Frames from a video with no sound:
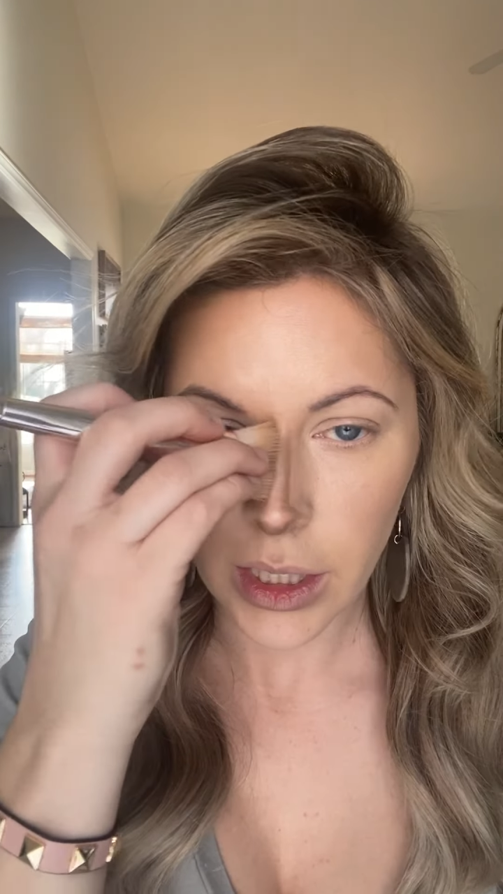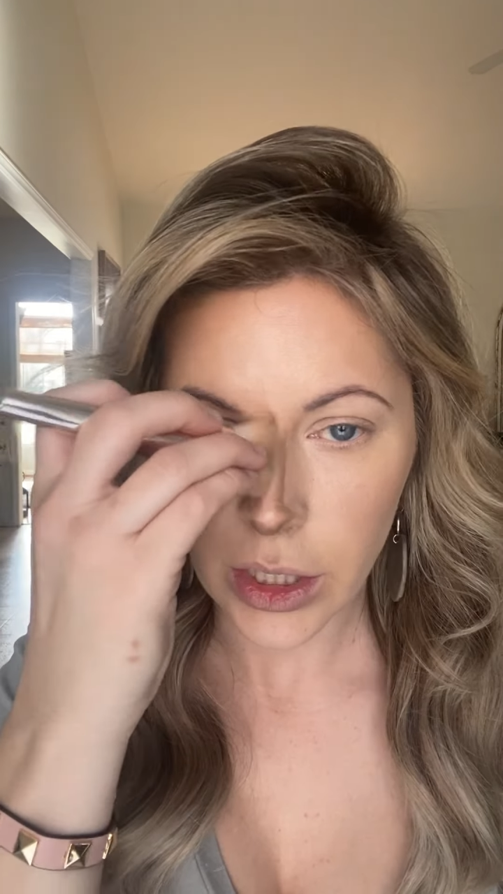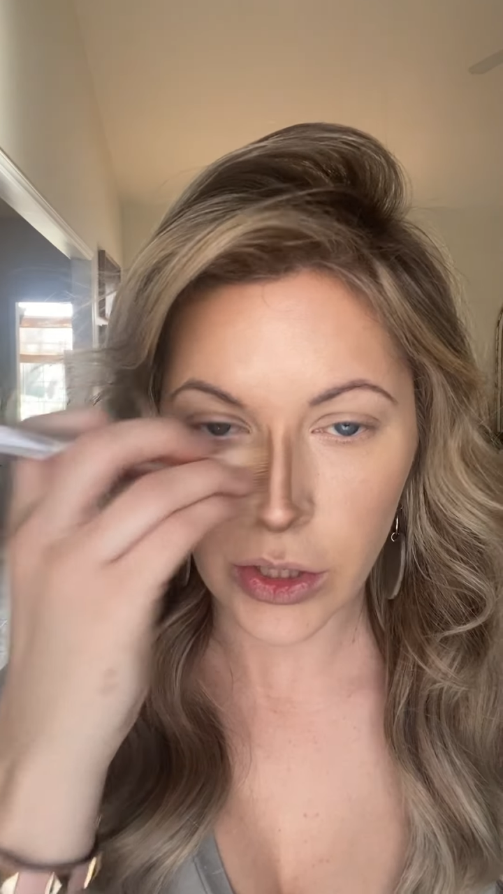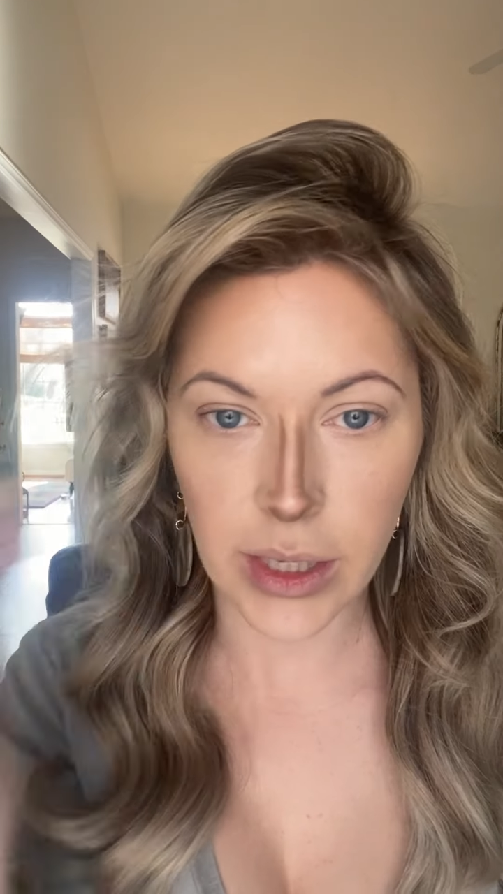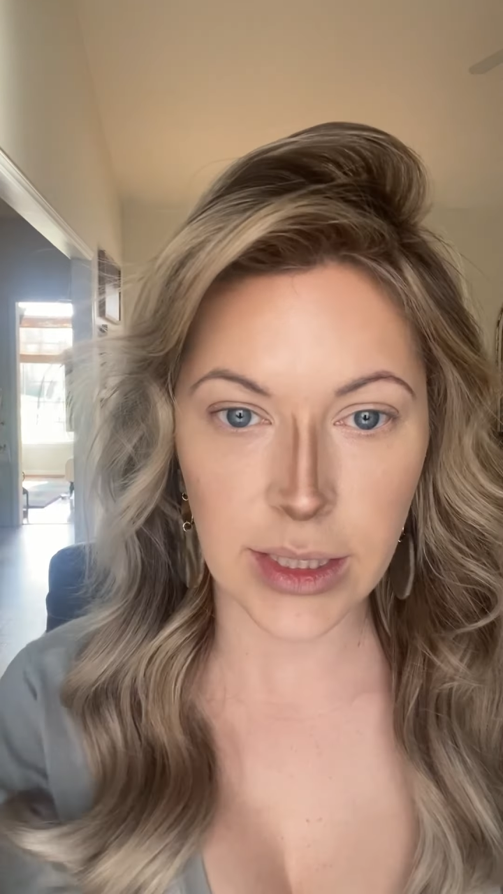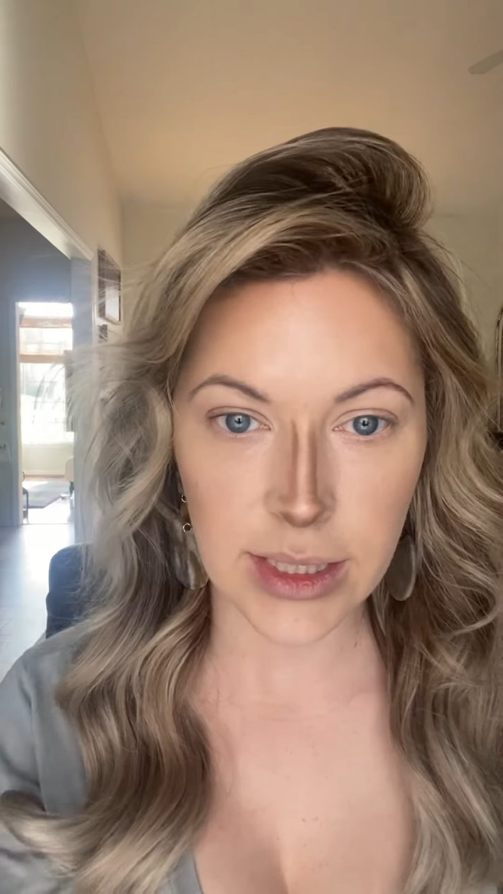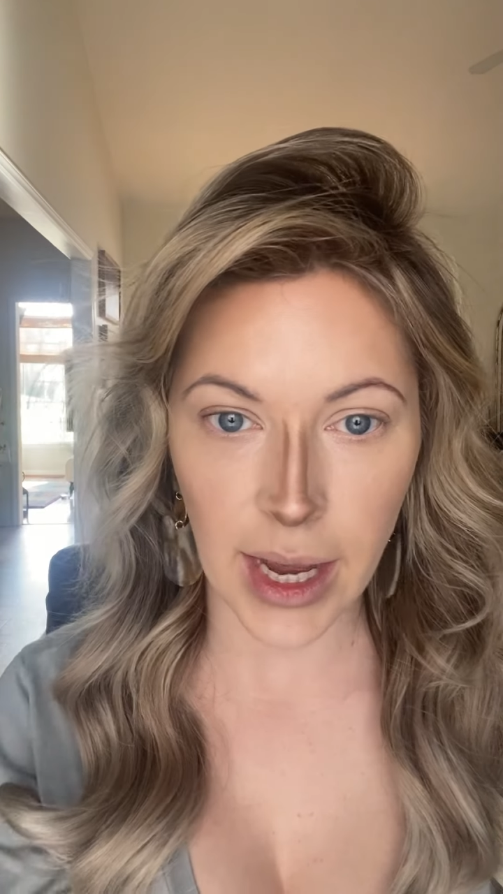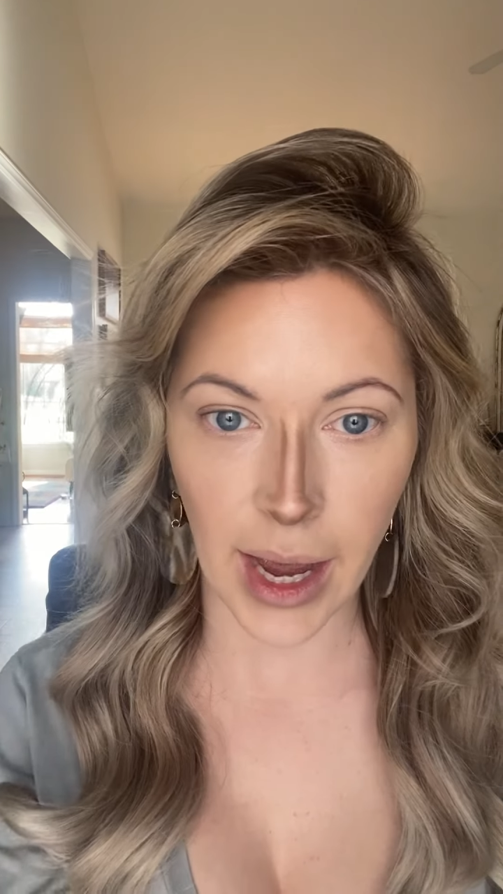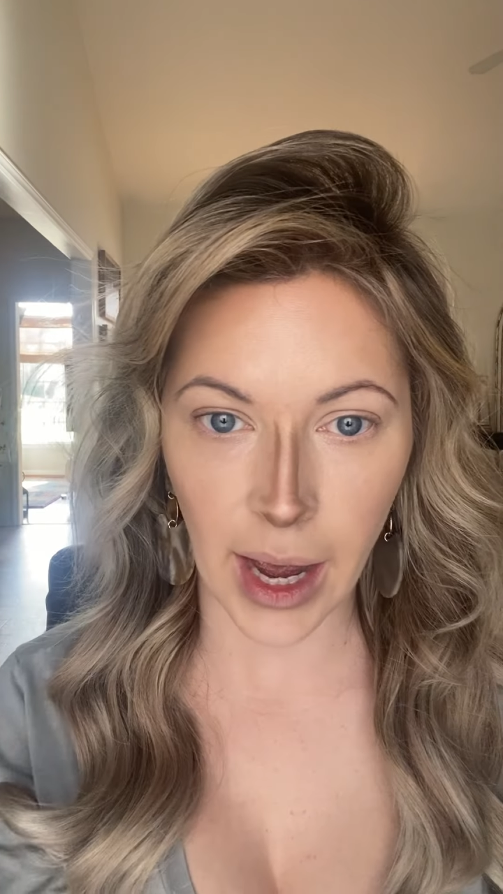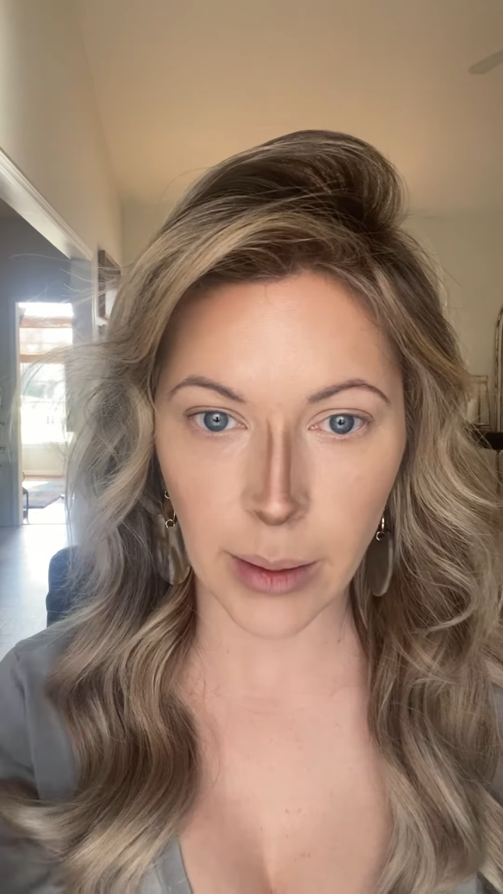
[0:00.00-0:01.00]
You can
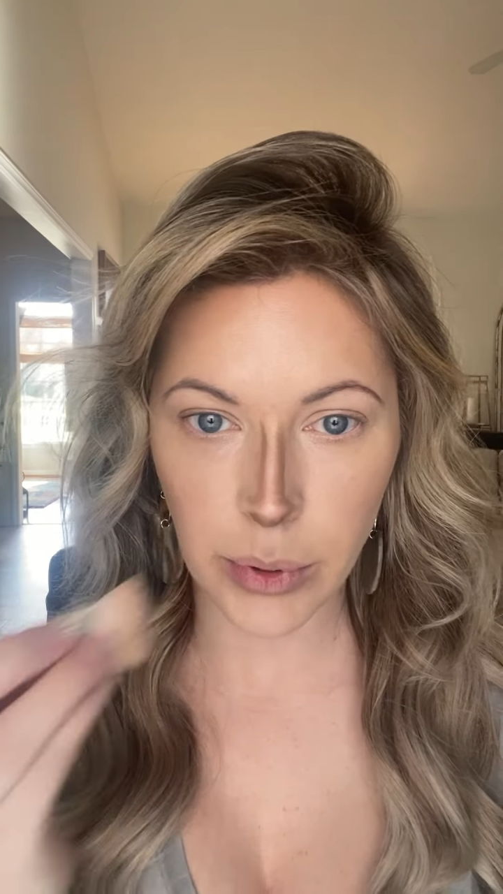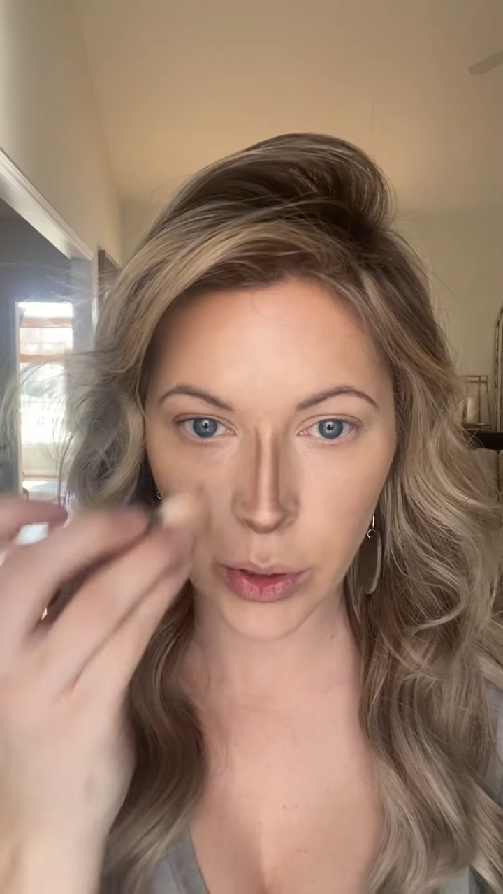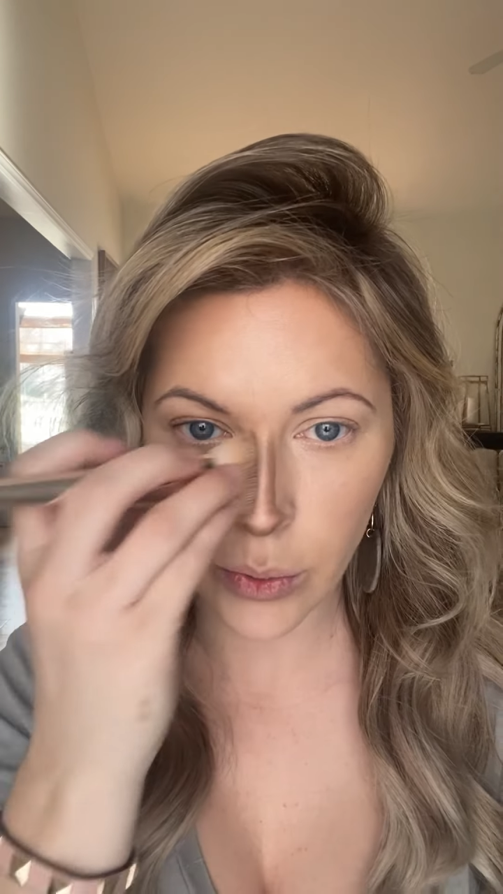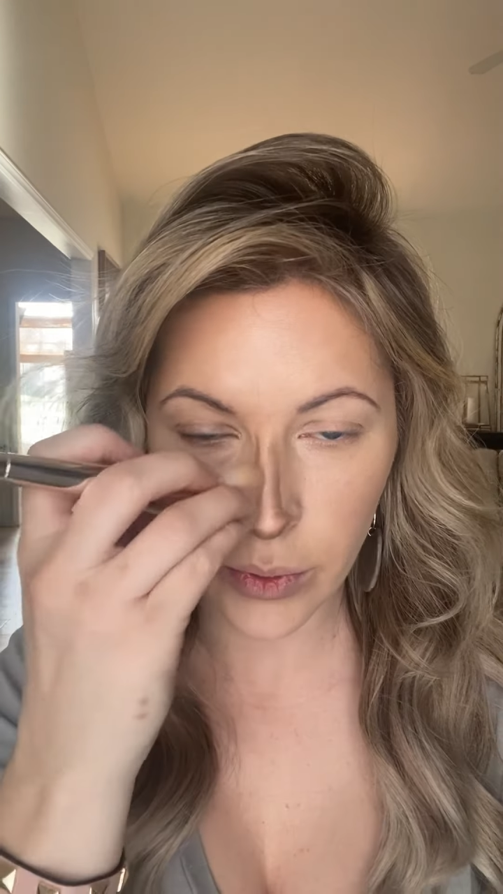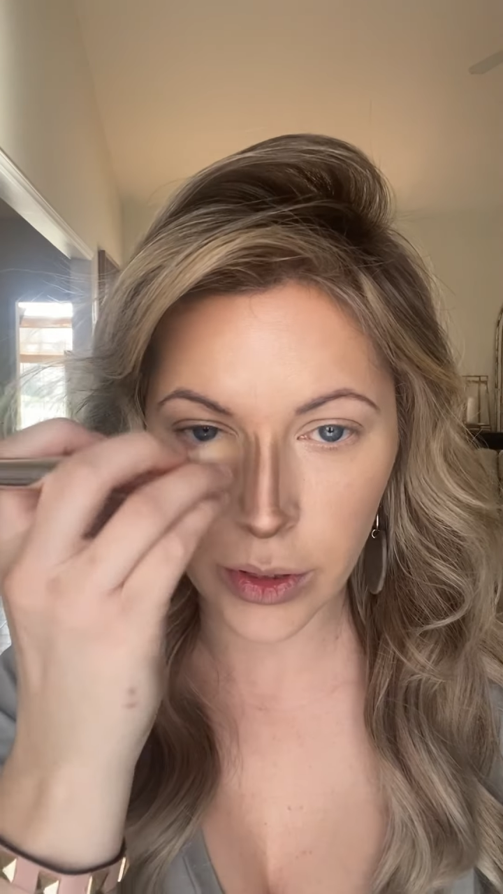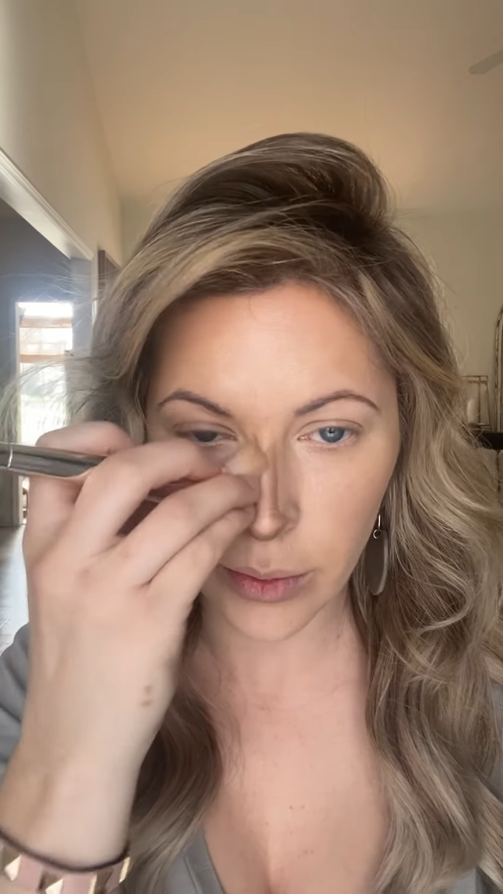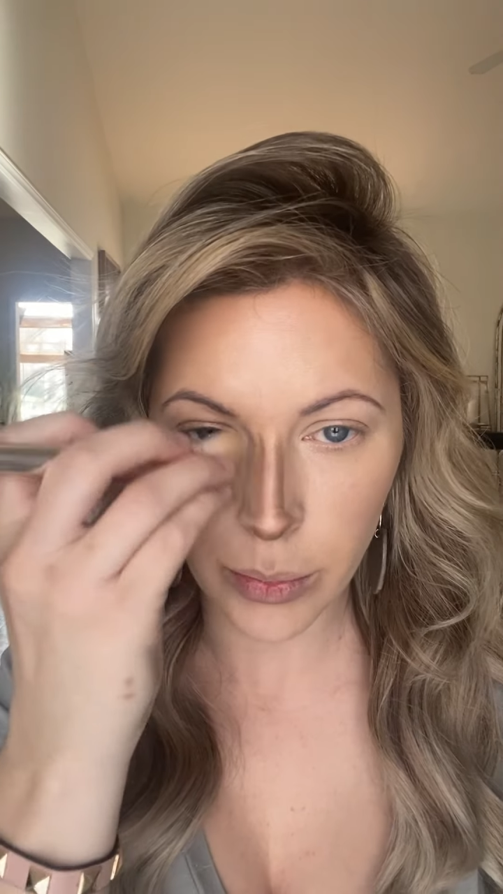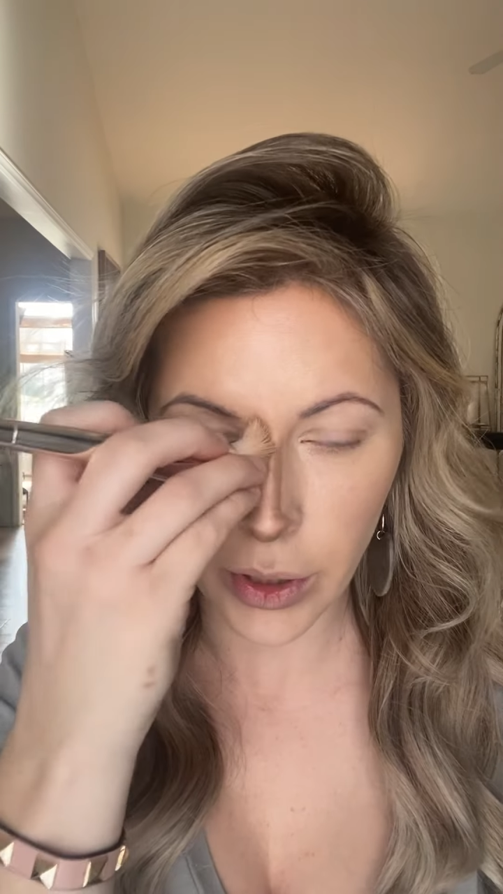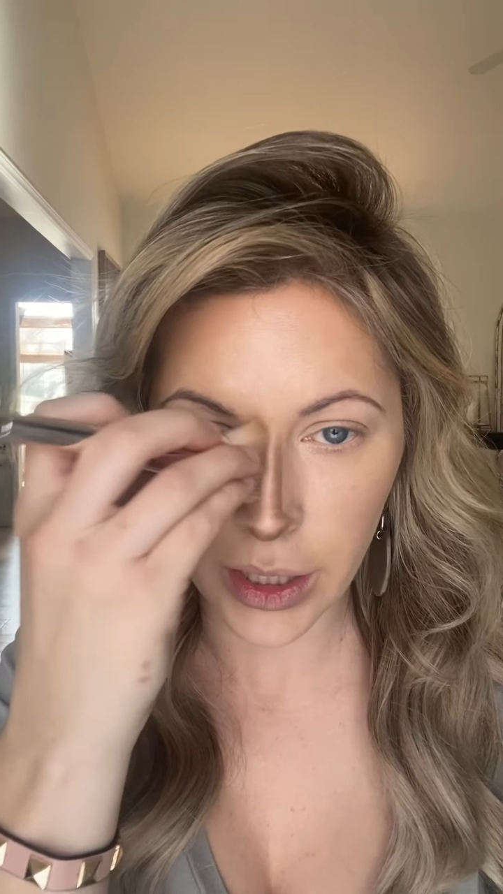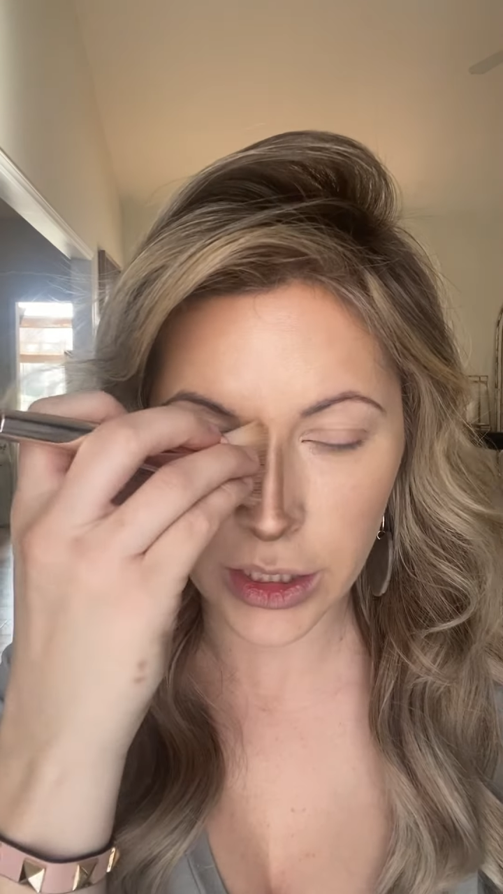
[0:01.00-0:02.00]
tap with your
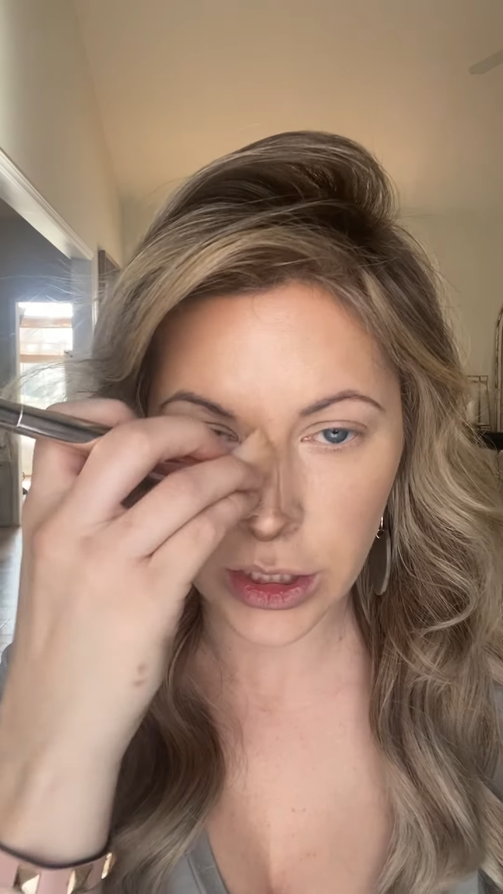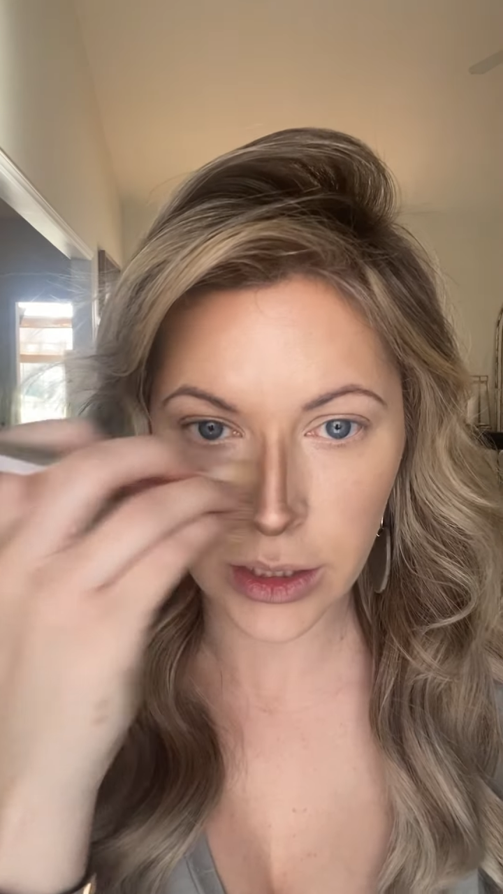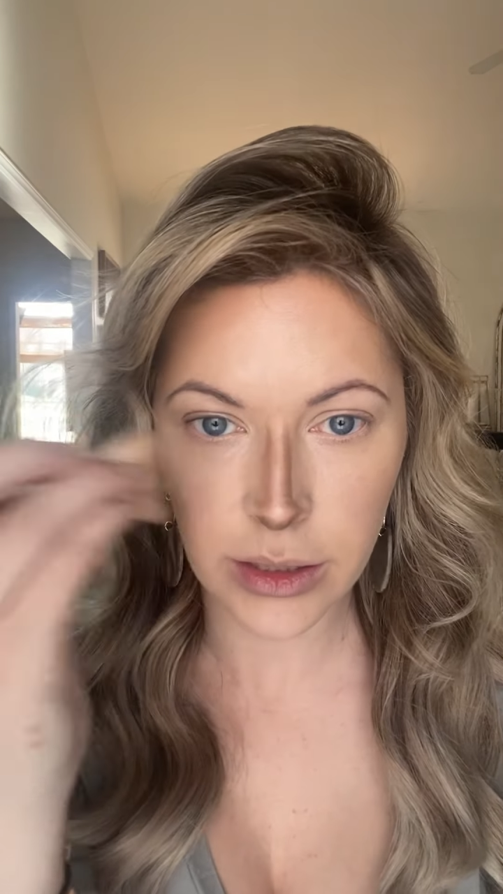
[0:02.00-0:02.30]
brush,